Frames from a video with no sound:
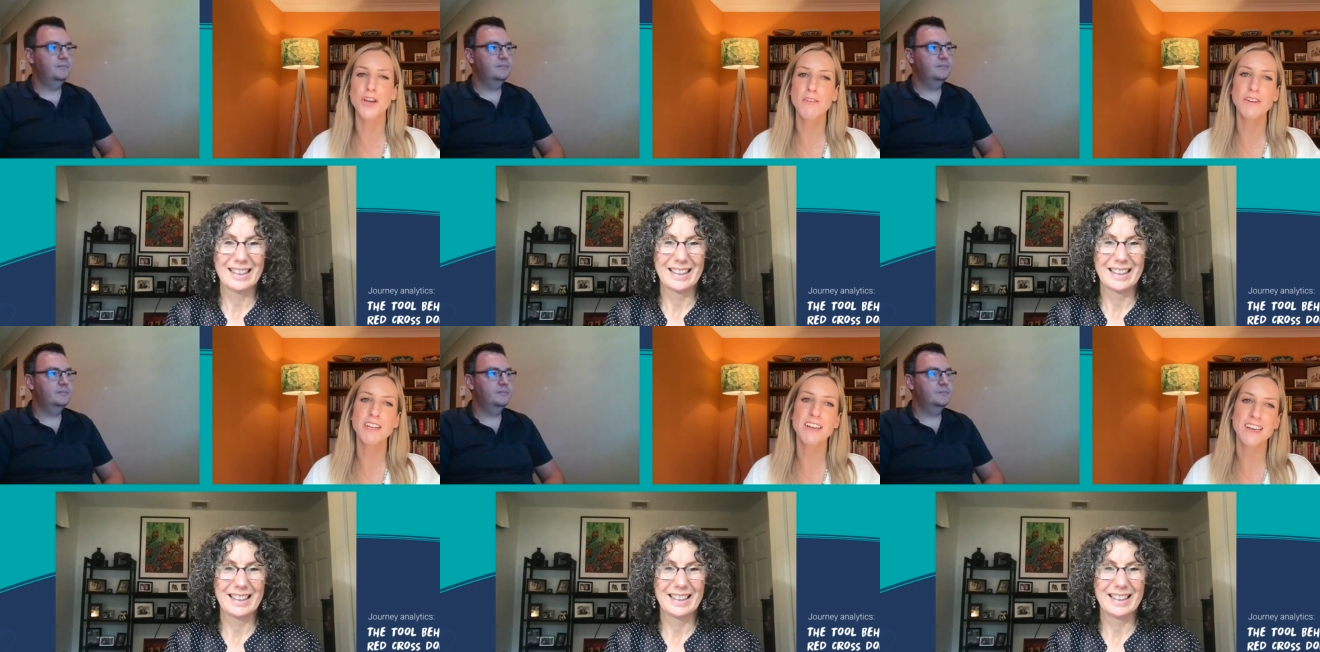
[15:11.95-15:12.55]
Speaker 1: have
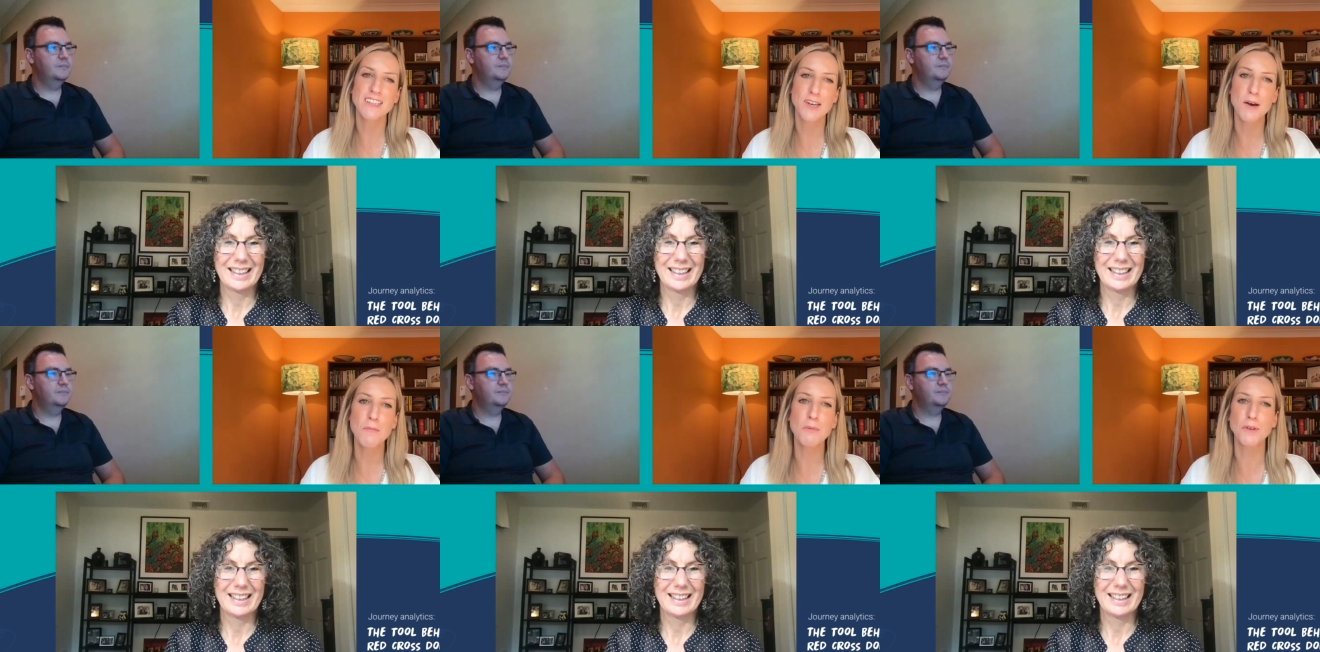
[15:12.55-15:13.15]
any
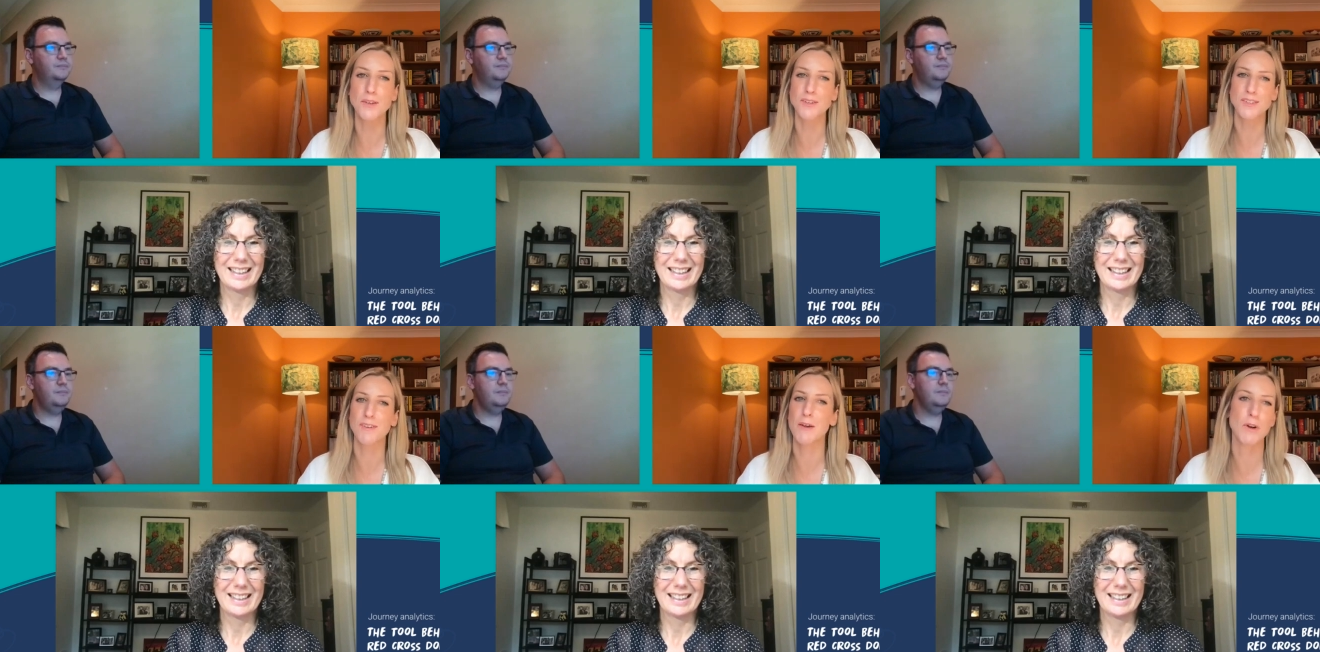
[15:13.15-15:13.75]
examples
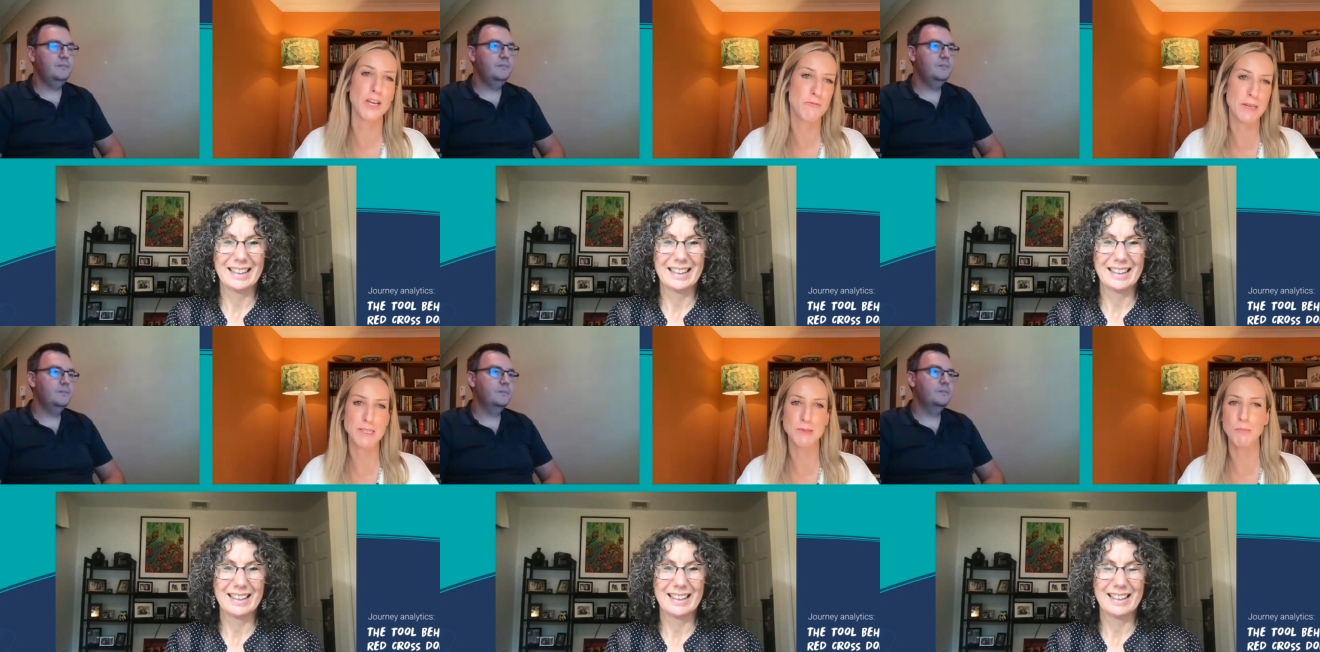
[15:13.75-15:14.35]
of like when you've
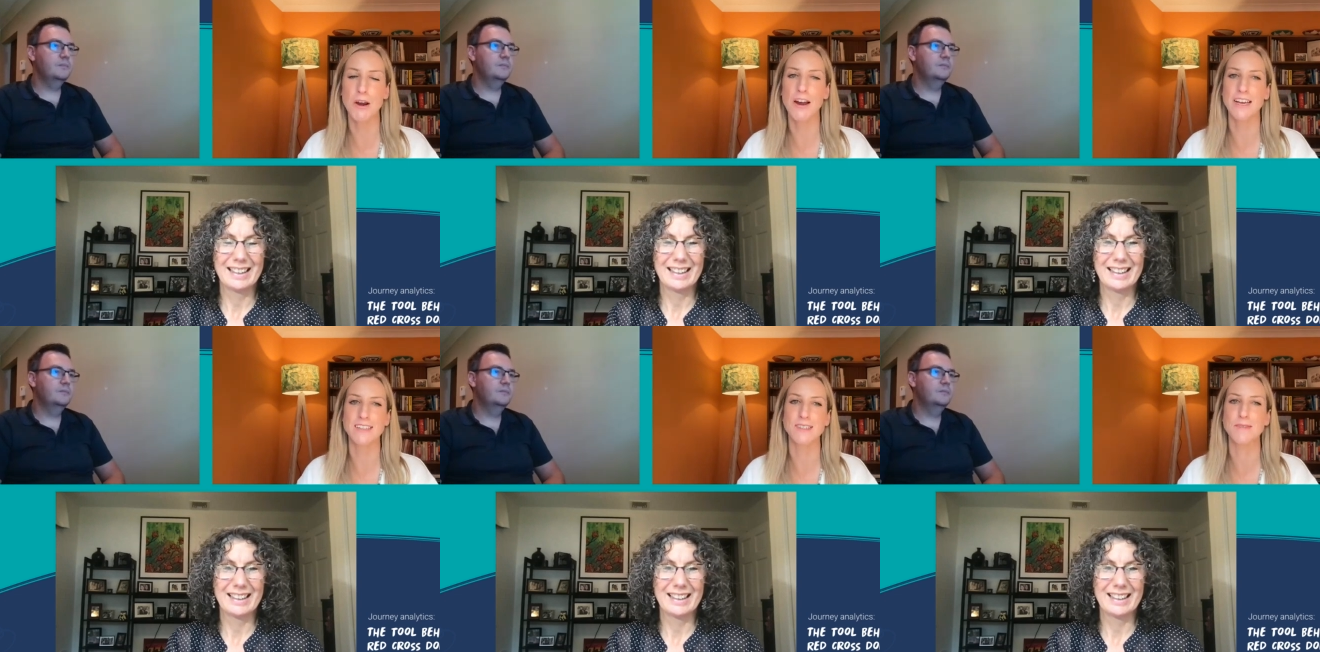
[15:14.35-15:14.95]
been
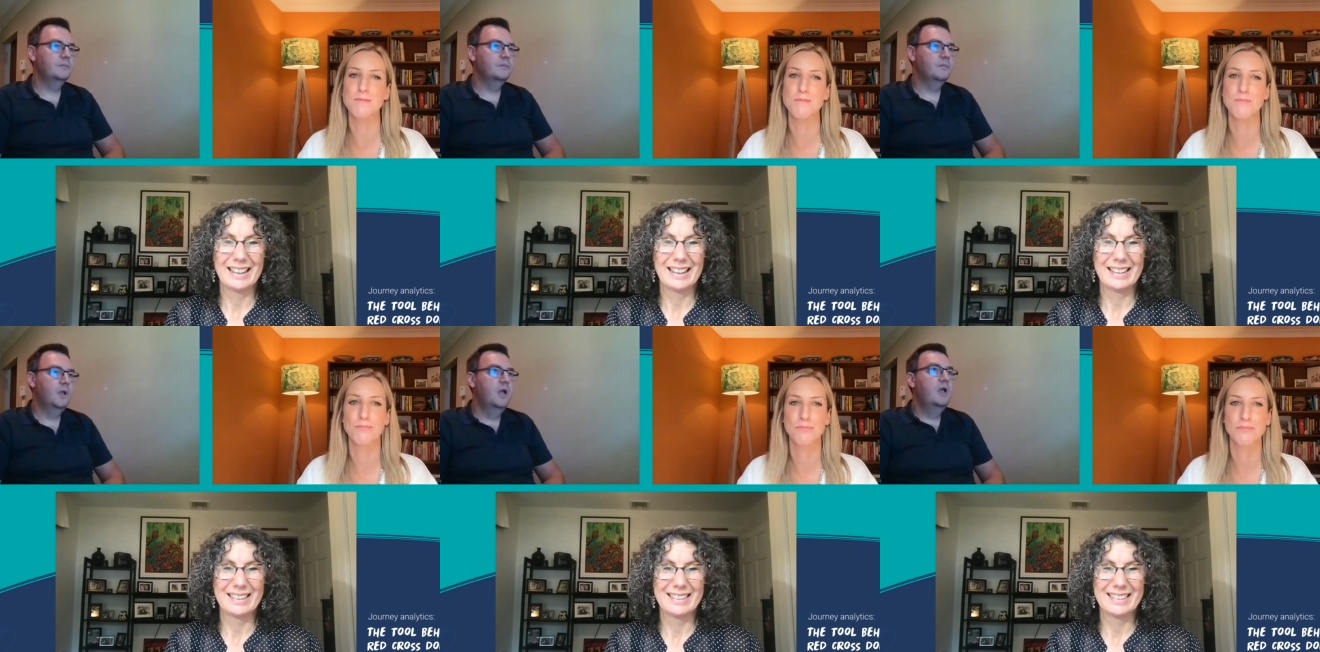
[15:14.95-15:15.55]
surprised?
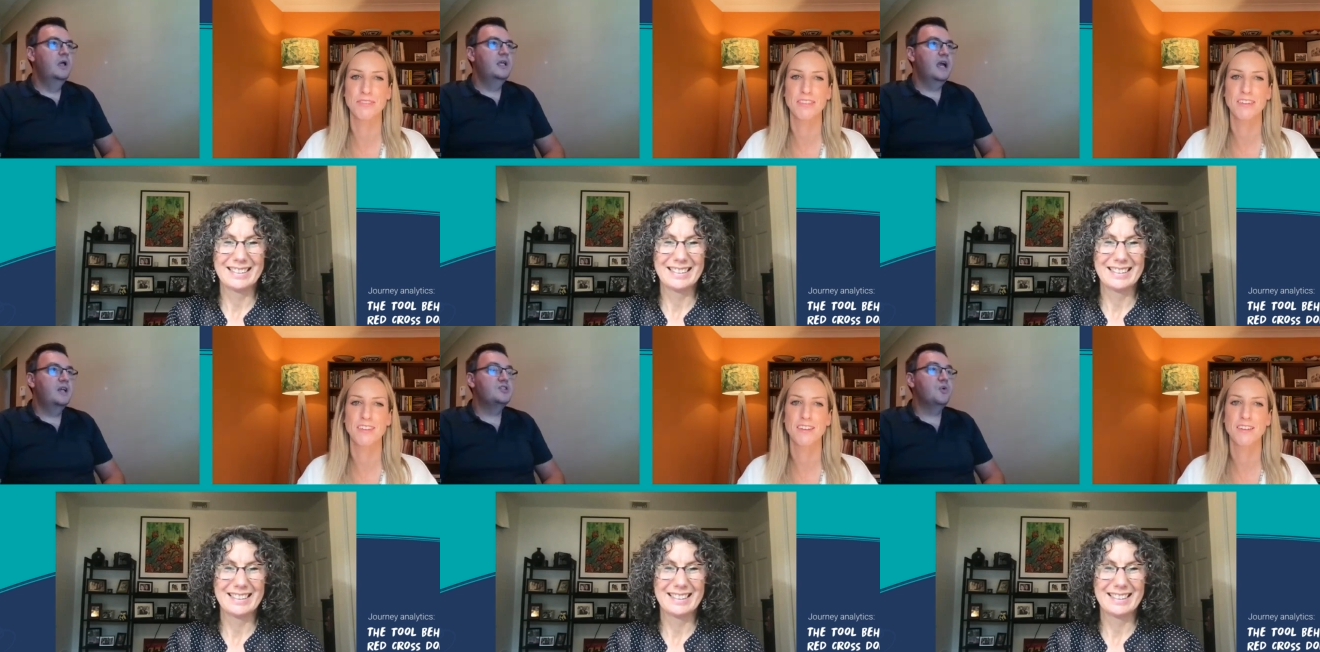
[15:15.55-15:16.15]

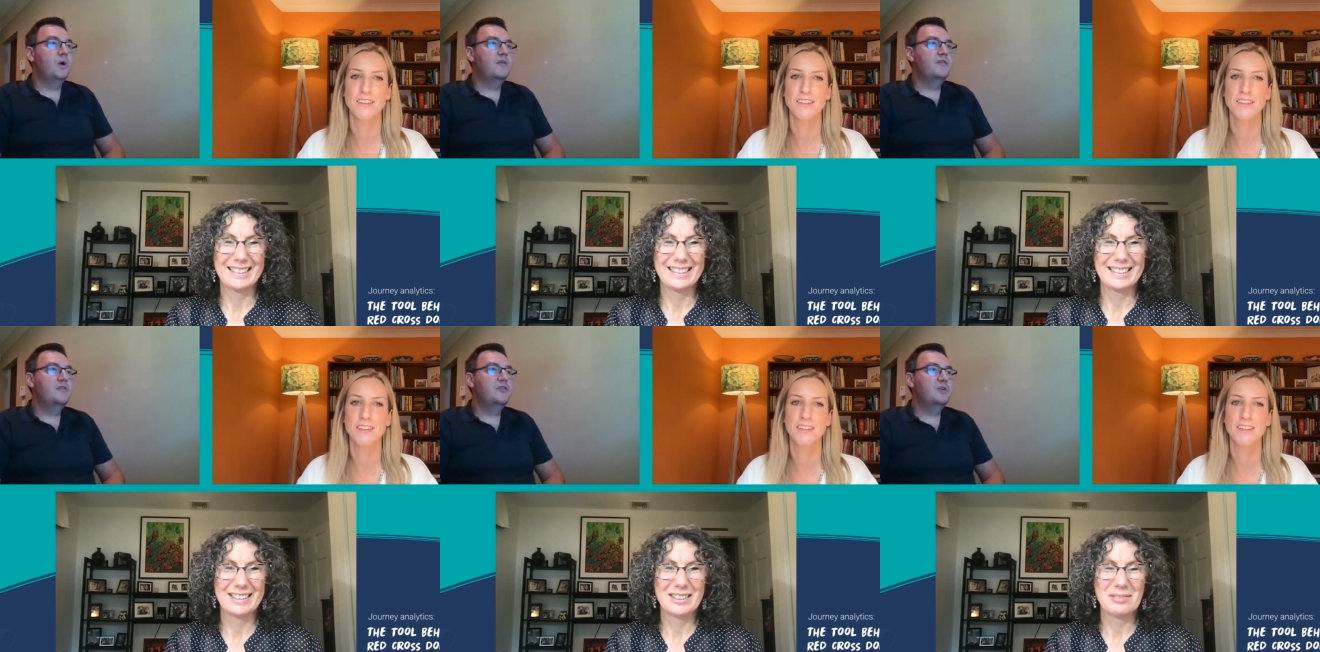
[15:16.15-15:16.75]
Speaker 2: Yeah, so one
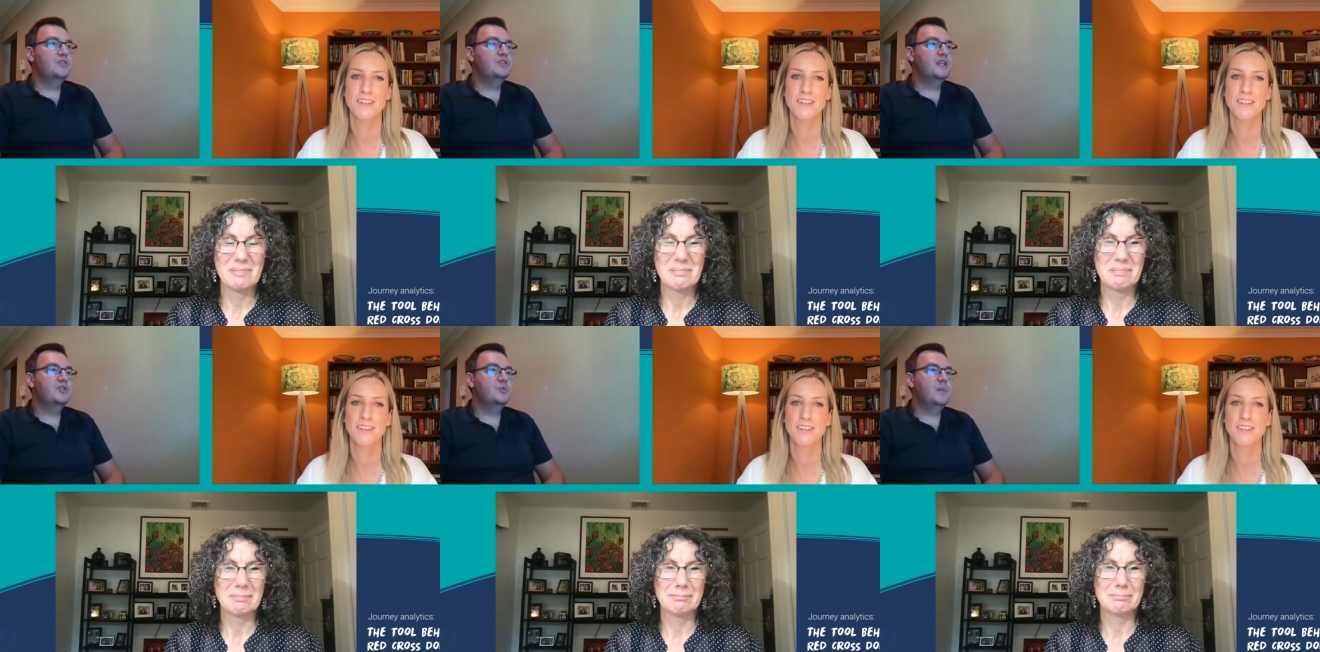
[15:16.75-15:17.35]
of the first
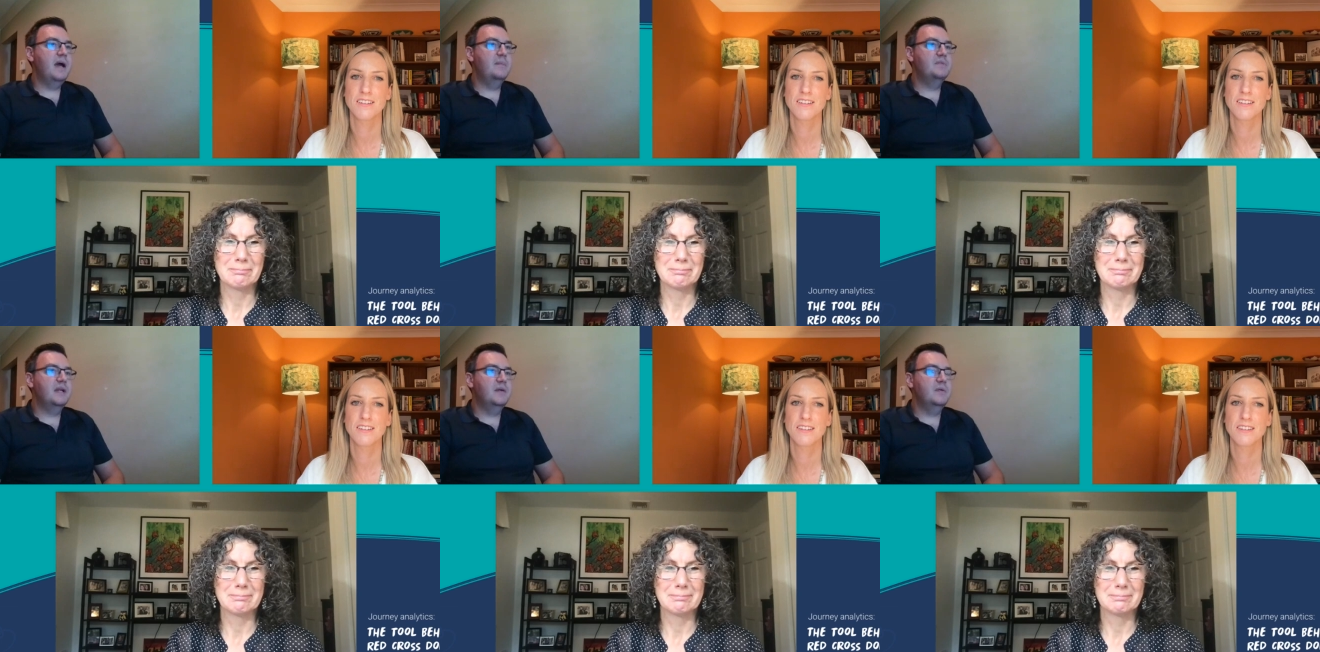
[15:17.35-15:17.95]
things we
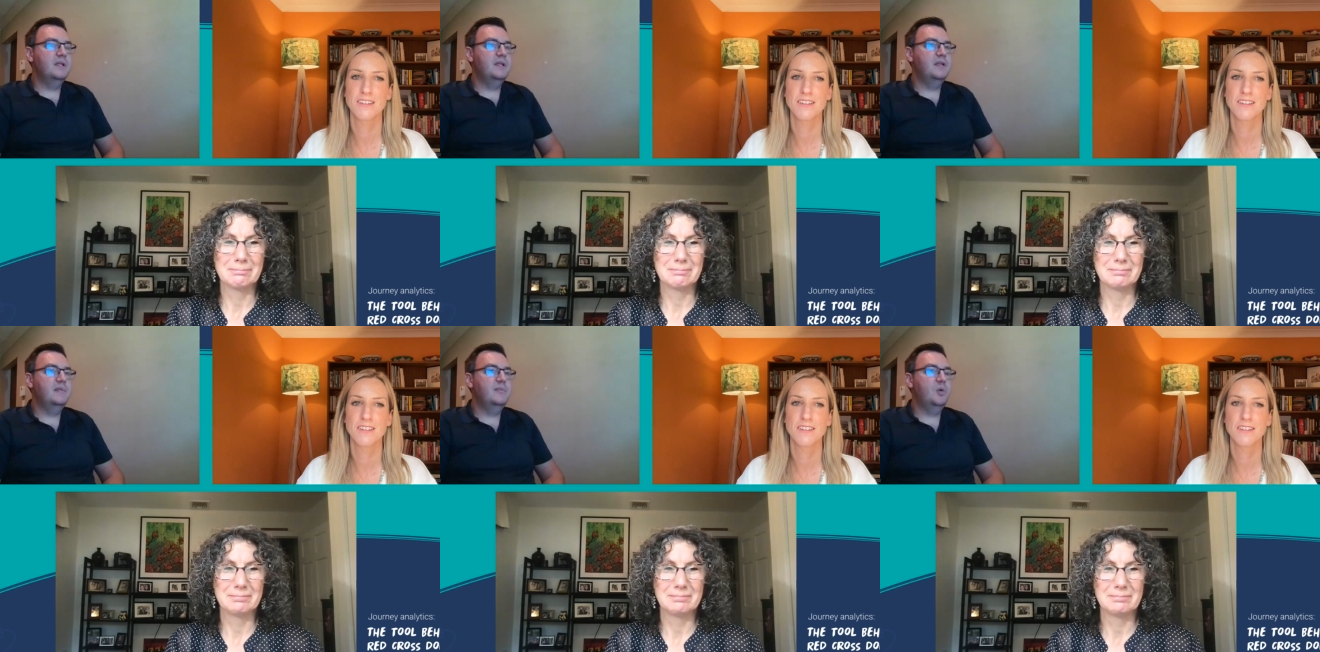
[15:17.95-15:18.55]
mapped out in, in